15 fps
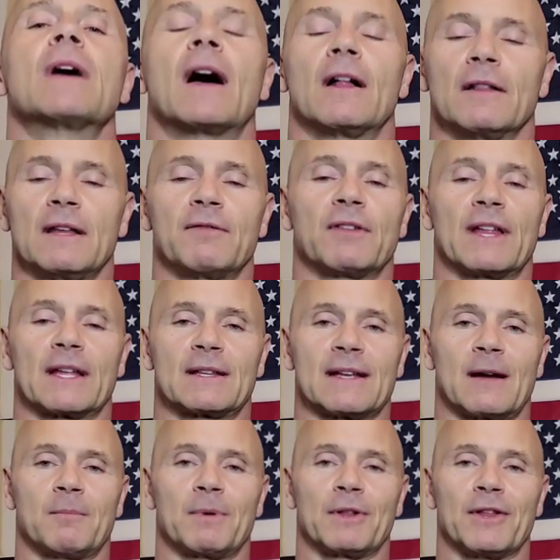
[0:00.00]
I'll leave a link
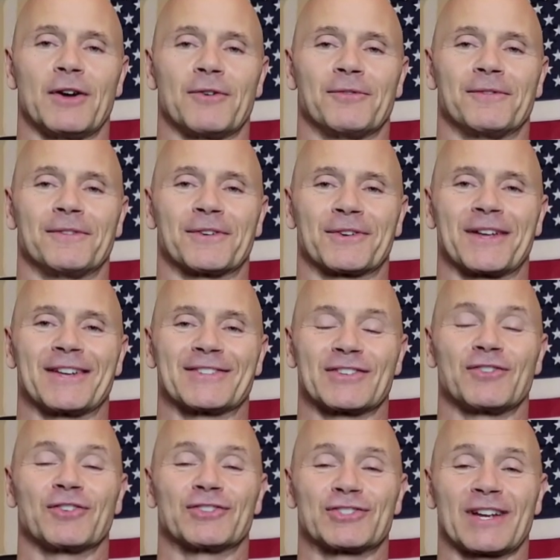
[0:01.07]
down below. Okay,
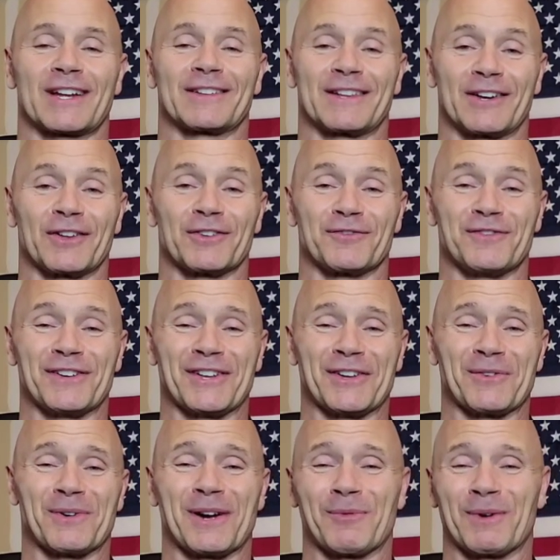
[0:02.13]
so you can check out that other
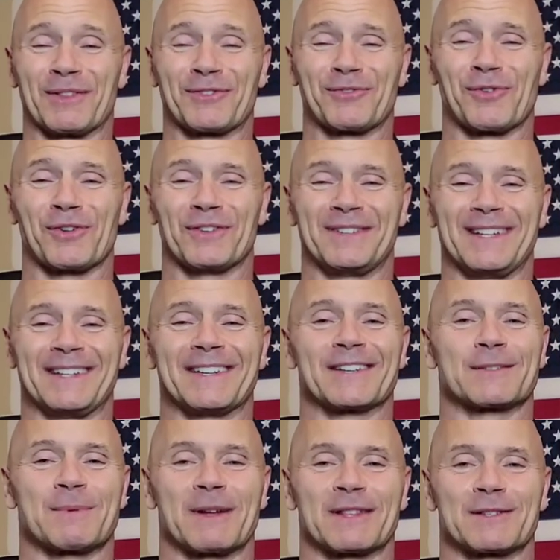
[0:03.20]
video where I went through all the
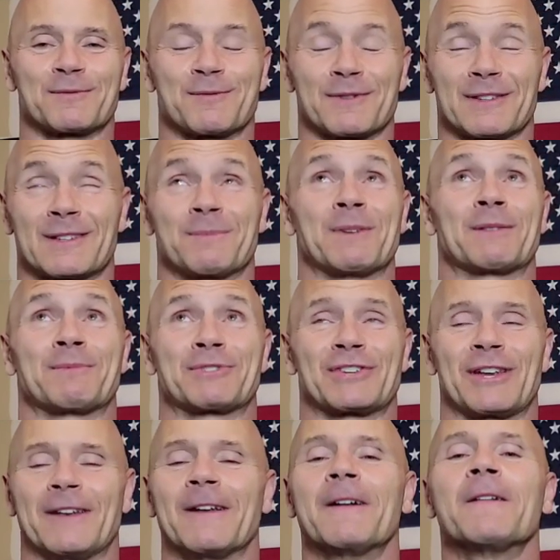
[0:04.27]
details about the Smith
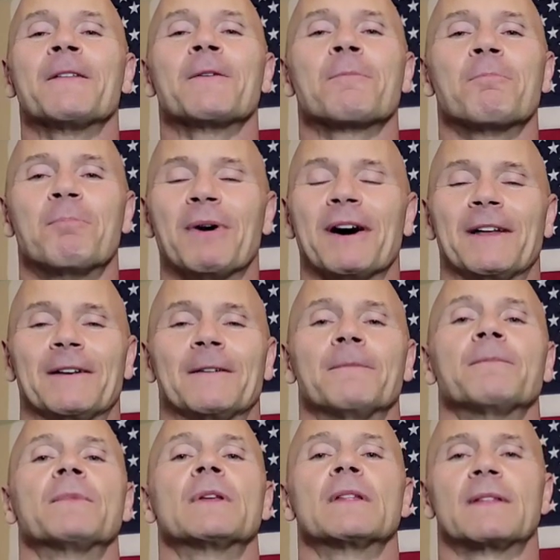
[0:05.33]
machine.
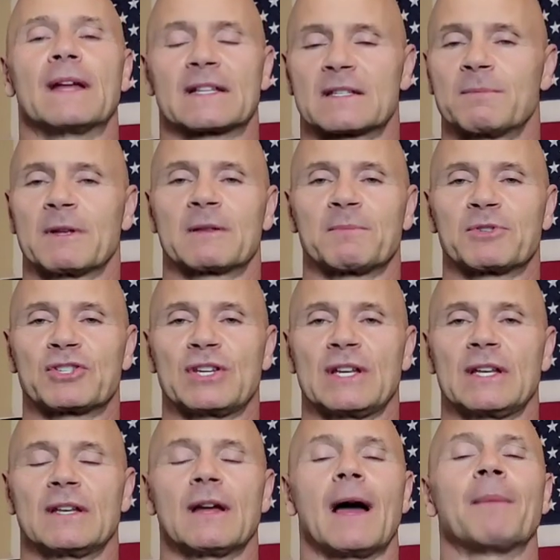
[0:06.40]
But that Smith
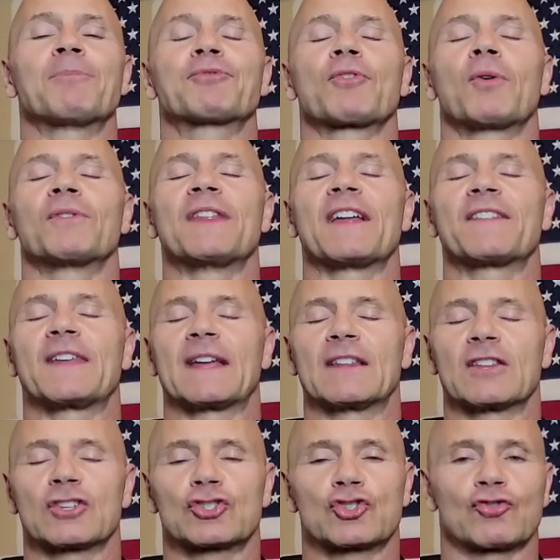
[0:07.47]
machine, I'm throwing that thing
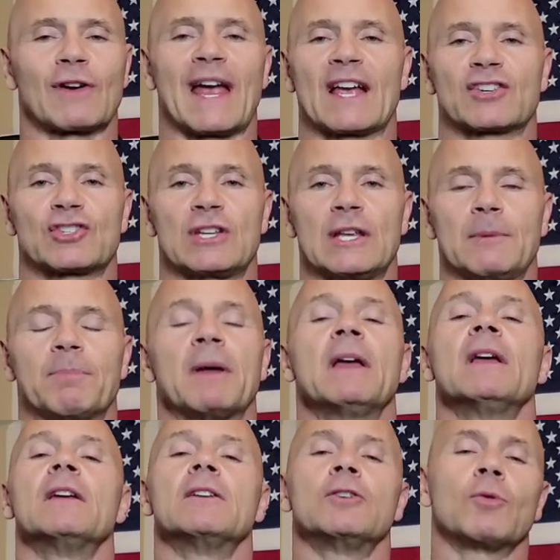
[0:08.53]
in the trash heap.
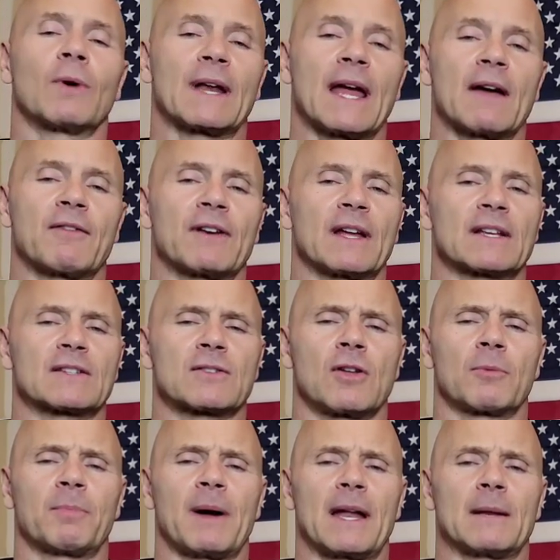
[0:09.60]
You wanna have a nice
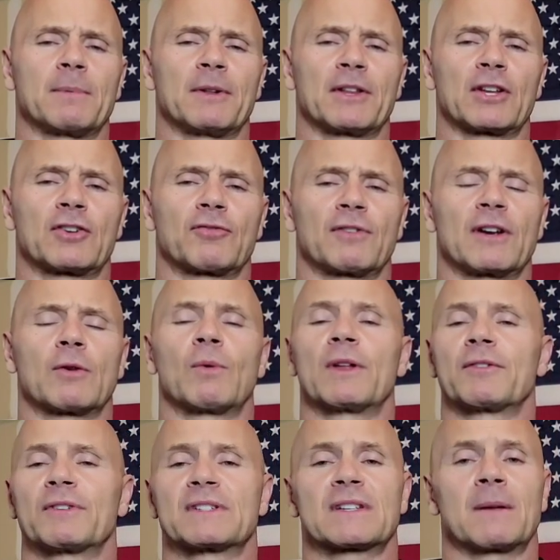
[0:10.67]
long bodybuilding career,
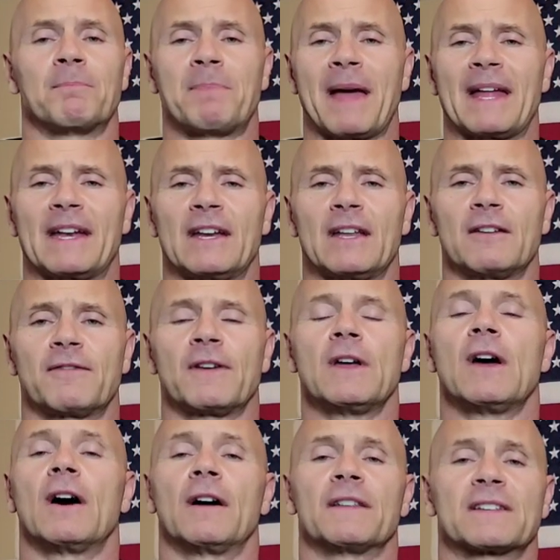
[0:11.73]
whether it's competitive
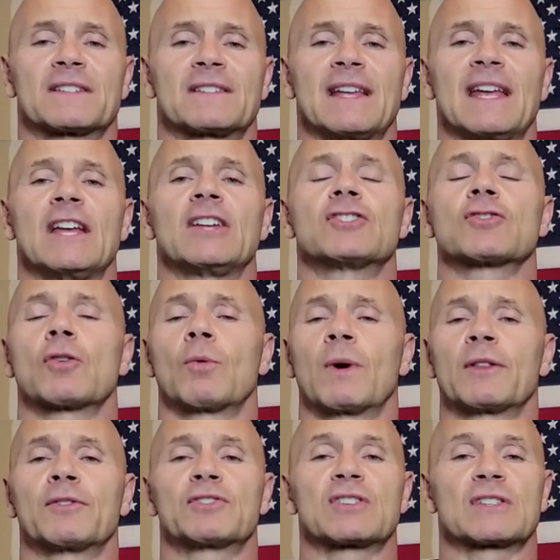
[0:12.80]
on the stage or
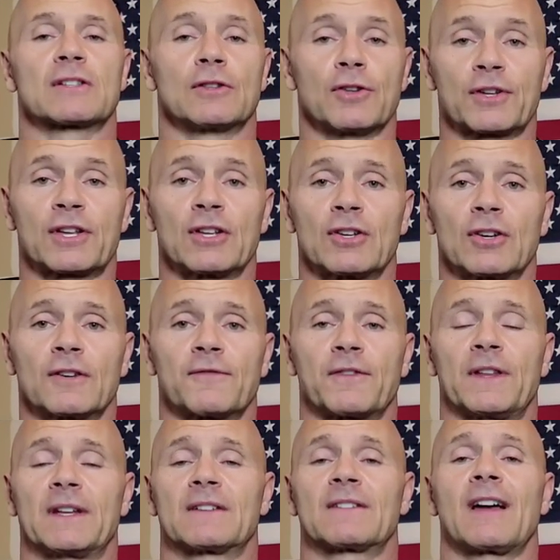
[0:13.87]
whether it's just looking good for
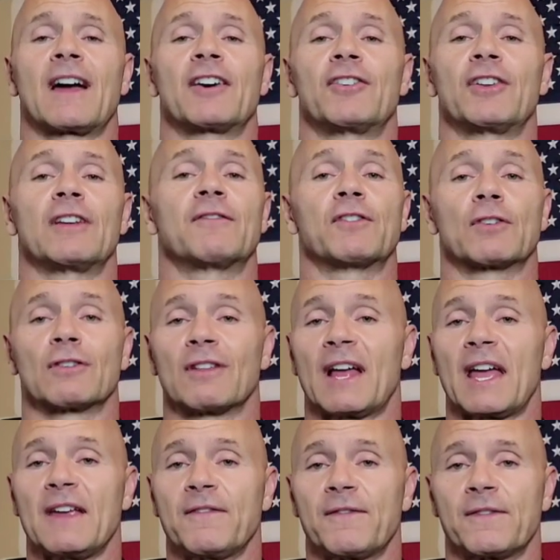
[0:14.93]
the entirety of your
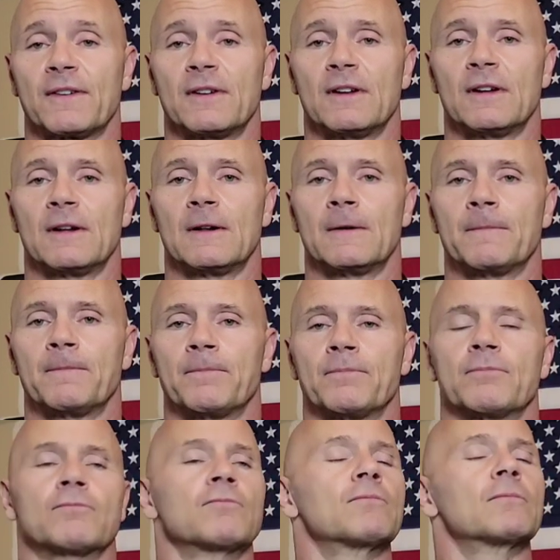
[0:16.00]
life,
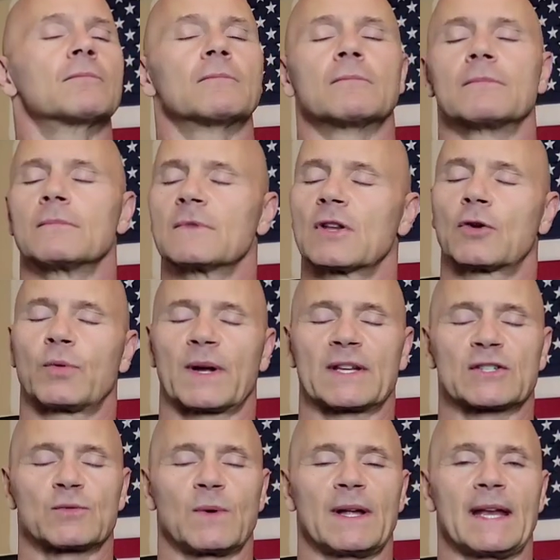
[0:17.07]
the
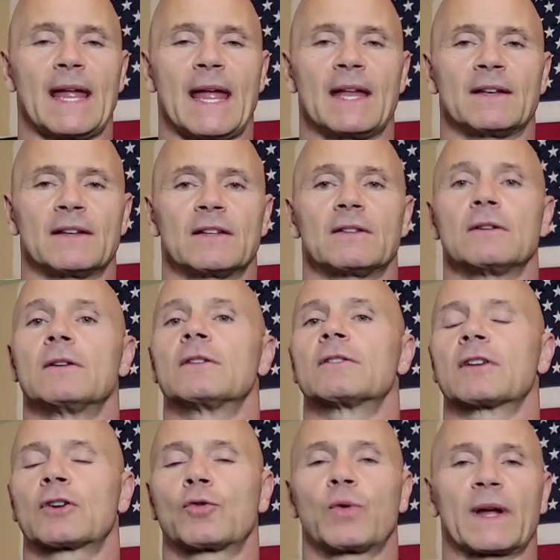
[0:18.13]
quickest way to end it,
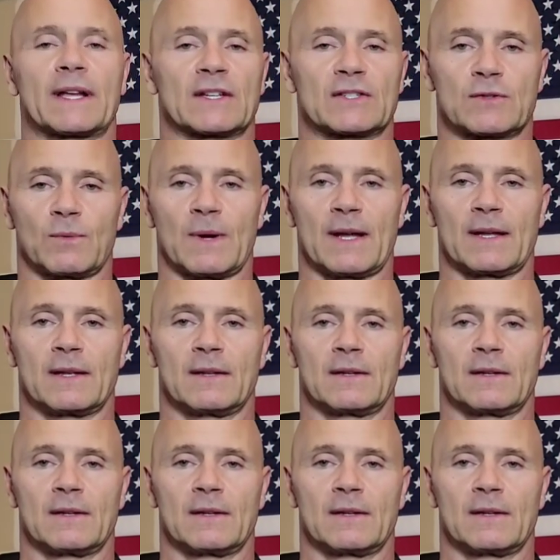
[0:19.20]
the quickest way